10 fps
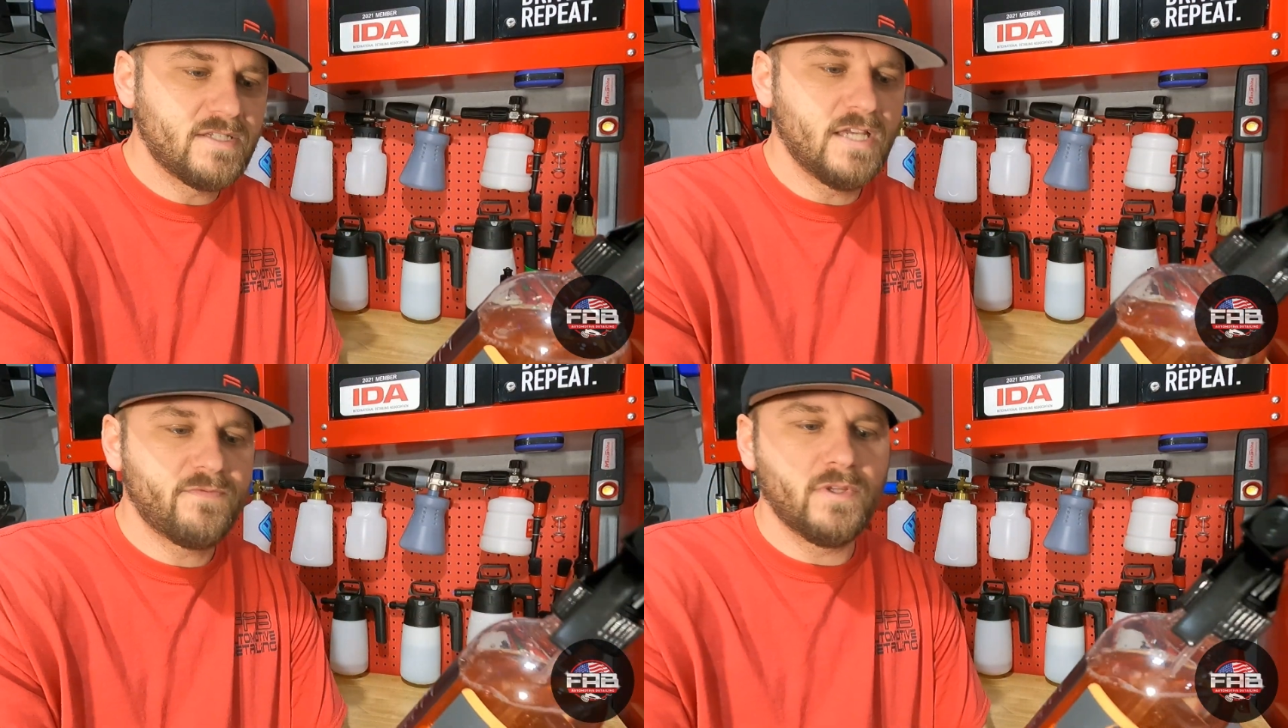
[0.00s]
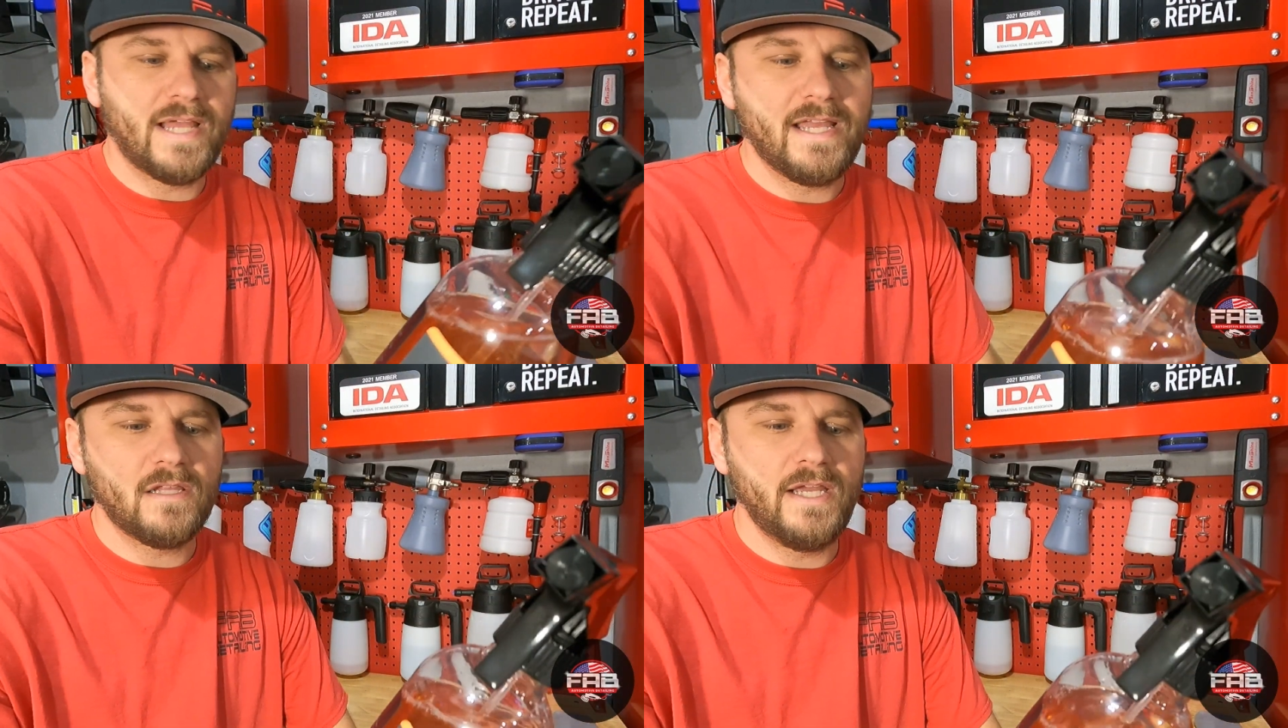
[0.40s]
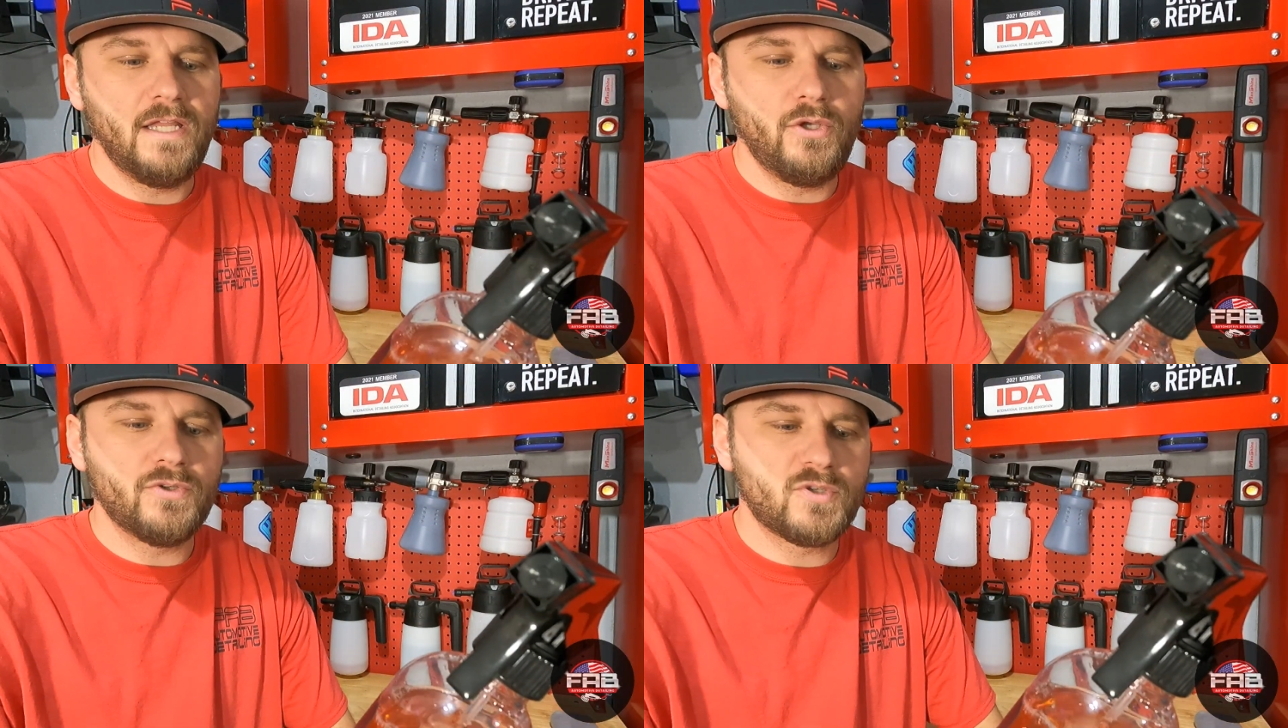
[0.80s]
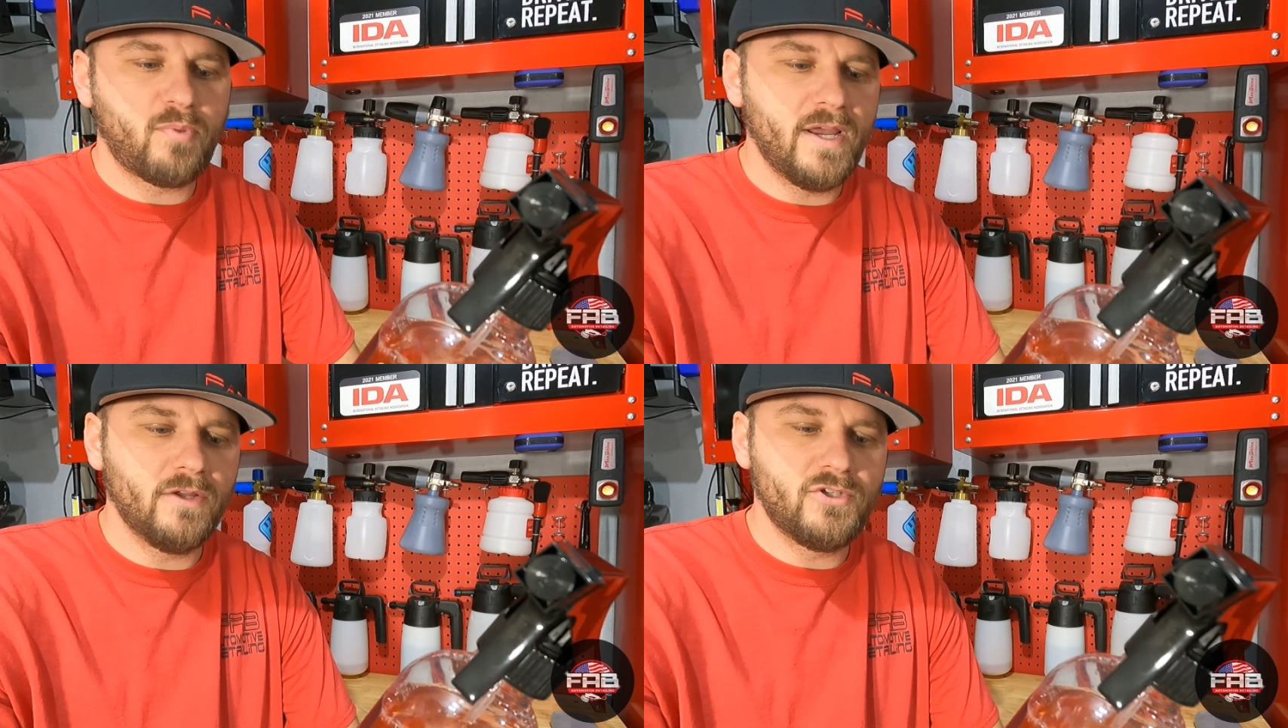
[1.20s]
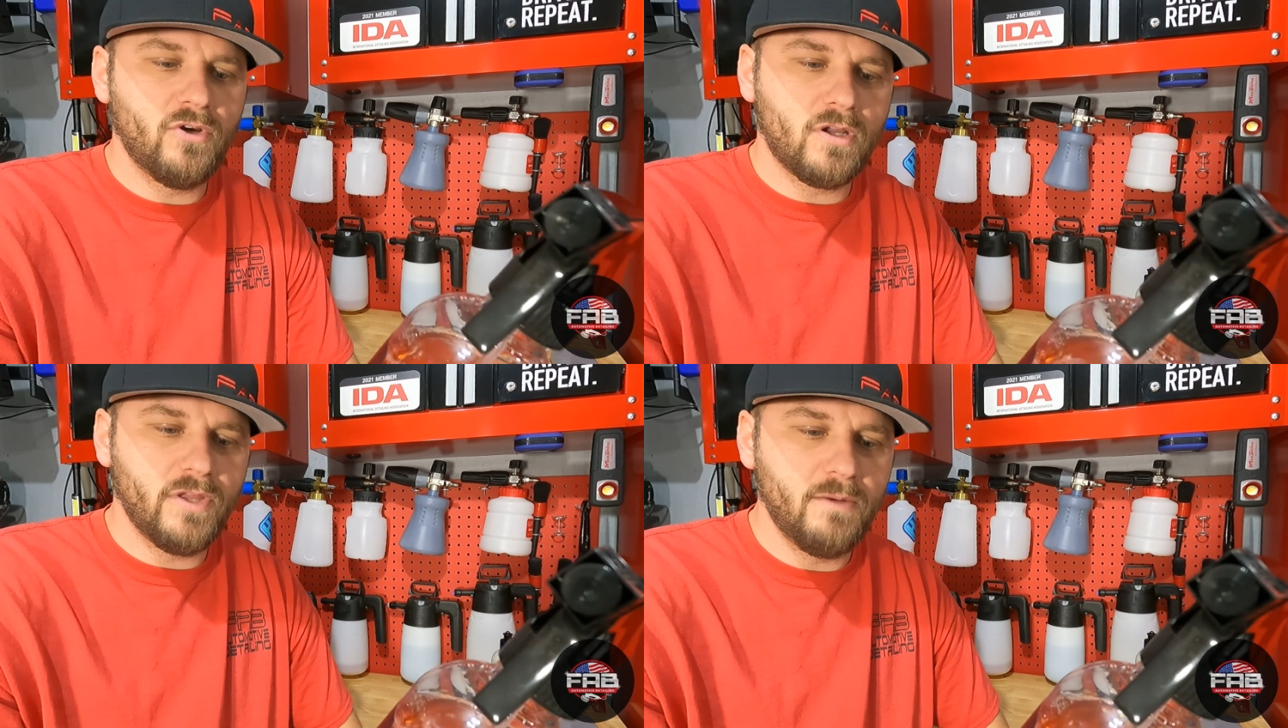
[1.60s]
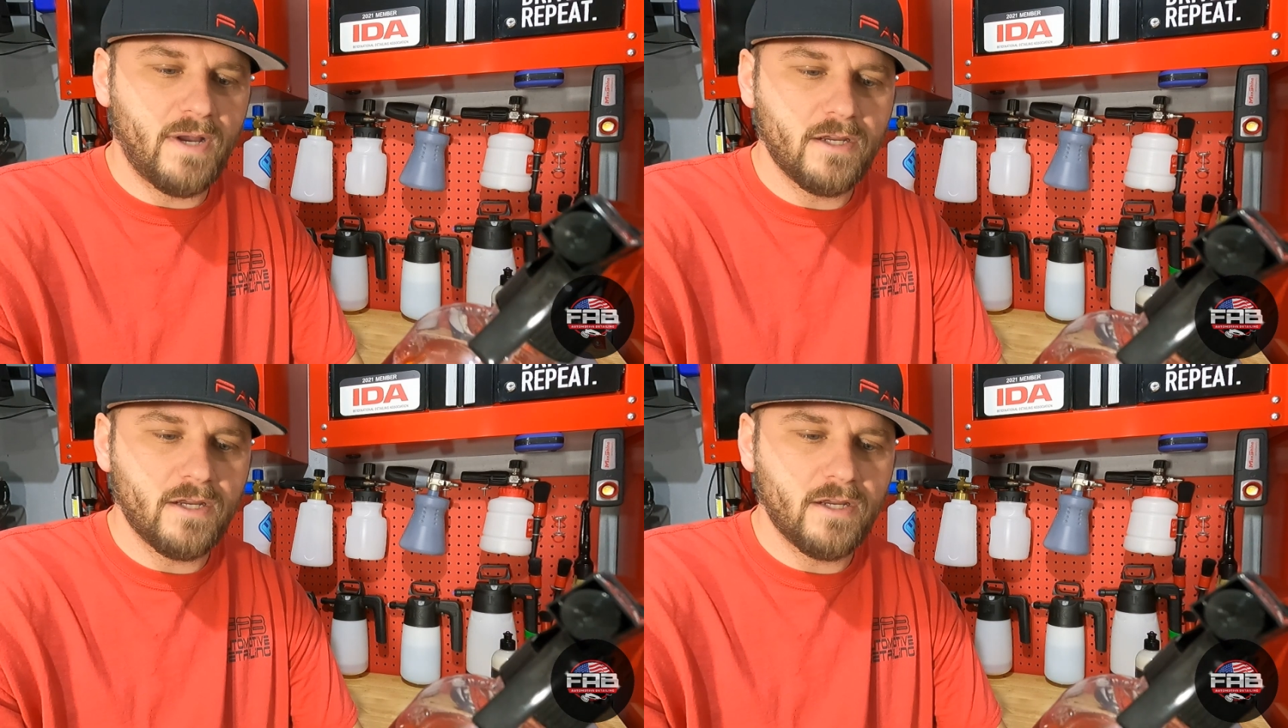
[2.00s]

it says for light cleaning, you can spray onto a clean